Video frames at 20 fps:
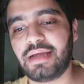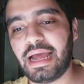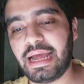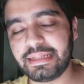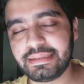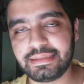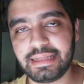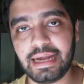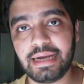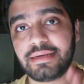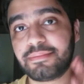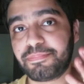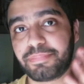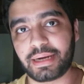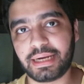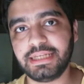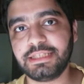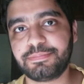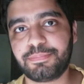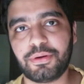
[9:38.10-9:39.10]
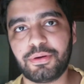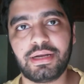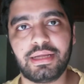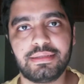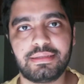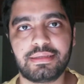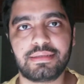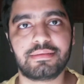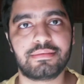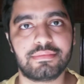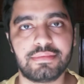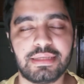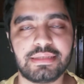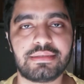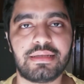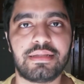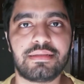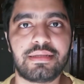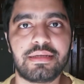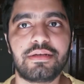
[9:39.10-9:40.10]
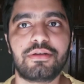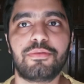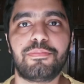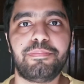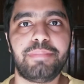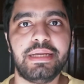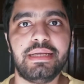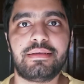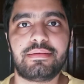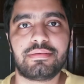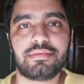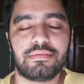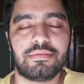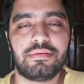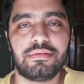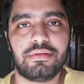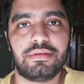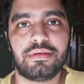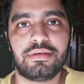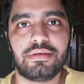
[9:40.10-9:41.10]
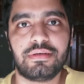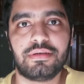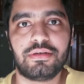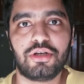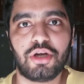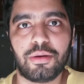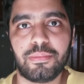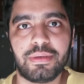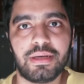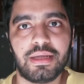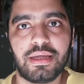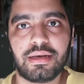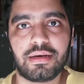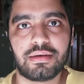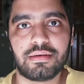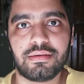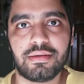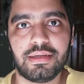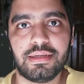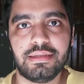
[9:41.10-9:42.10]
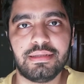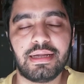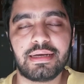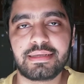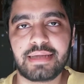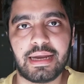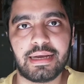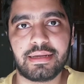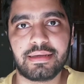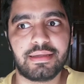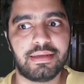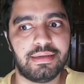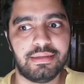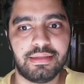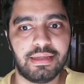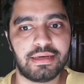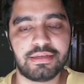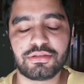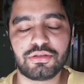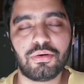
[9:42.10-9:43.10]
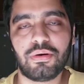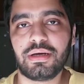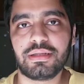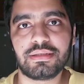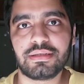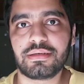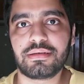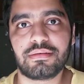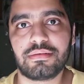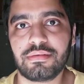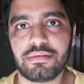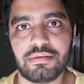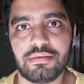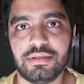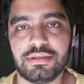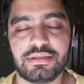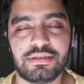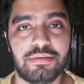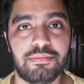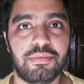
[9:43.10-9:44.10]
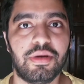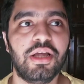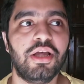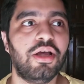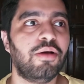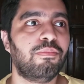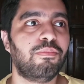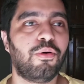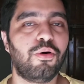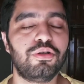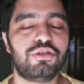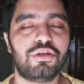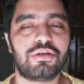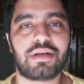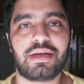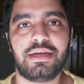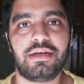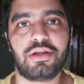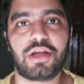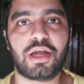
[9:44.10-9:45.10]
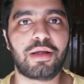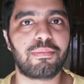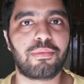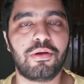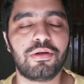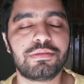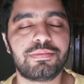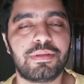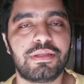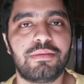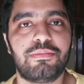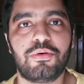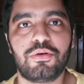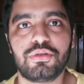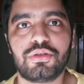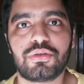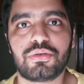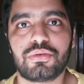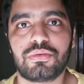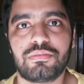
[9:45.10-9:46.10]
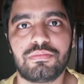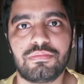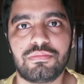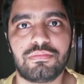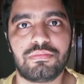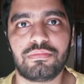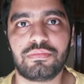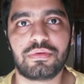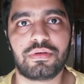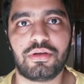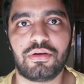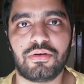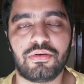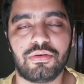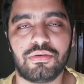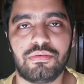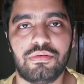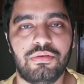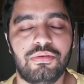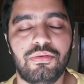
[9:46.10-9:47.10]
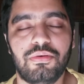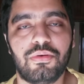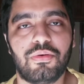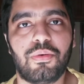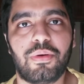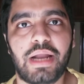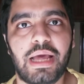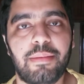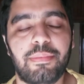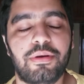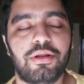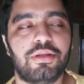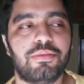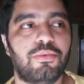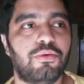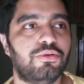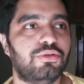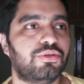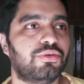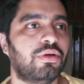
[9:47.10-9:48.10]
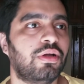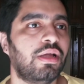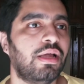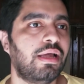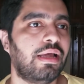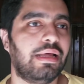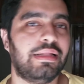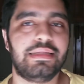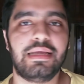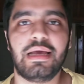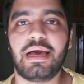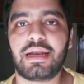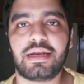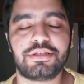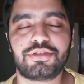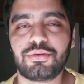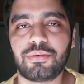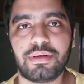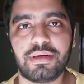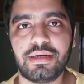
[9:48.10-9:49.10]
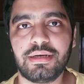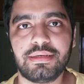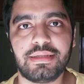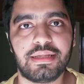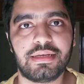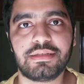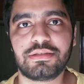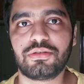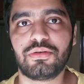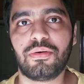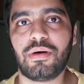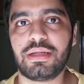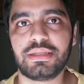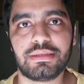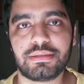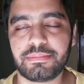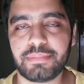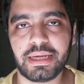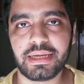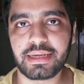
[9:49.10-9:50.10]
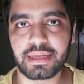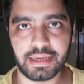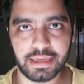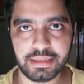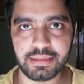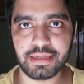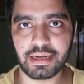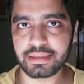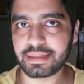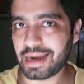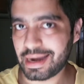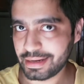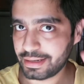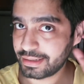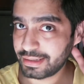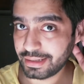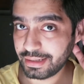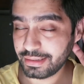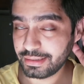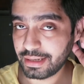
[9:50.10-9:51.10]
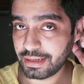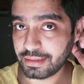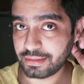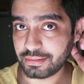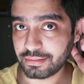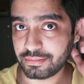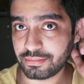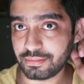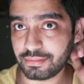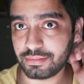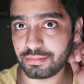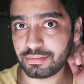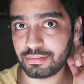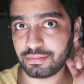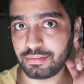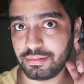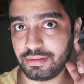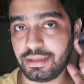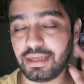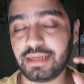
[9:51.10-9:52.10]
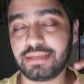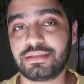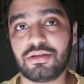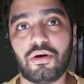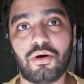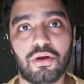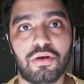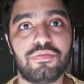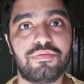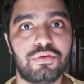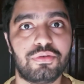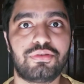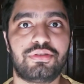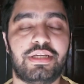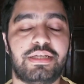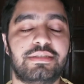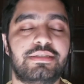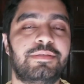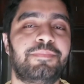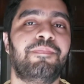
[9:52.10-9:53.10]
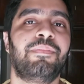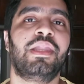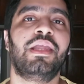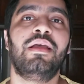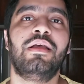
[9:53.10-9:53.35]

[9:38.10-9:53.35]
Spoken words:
at that price point, I think there's nothing to beat the Dominar in that category. There is no other. The Mojo tried to come close, but the Mojo, you know what happened to the Mojo. And the RS200, there is no other bike in that category that does all of those things.